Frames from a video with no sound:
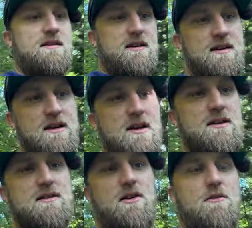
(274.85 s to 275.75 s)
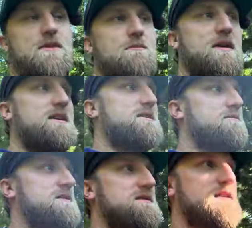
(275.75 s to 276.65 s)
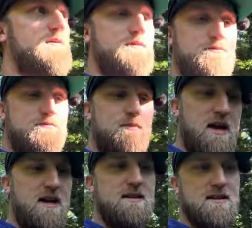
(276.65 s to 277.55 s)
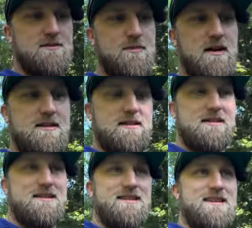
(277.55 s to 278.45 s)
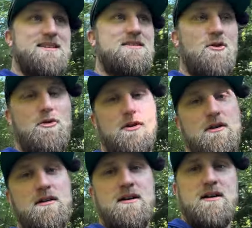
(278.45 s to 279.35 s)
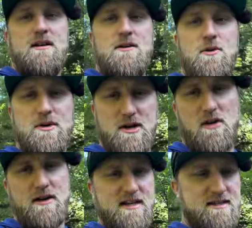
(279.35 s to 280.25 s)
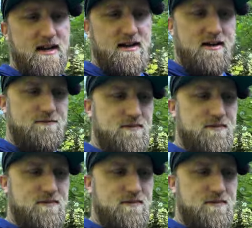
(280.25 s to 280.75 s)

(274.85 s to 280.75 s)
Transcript: Like, you know, the biggest reason that we picked this bus is the solar was already set up.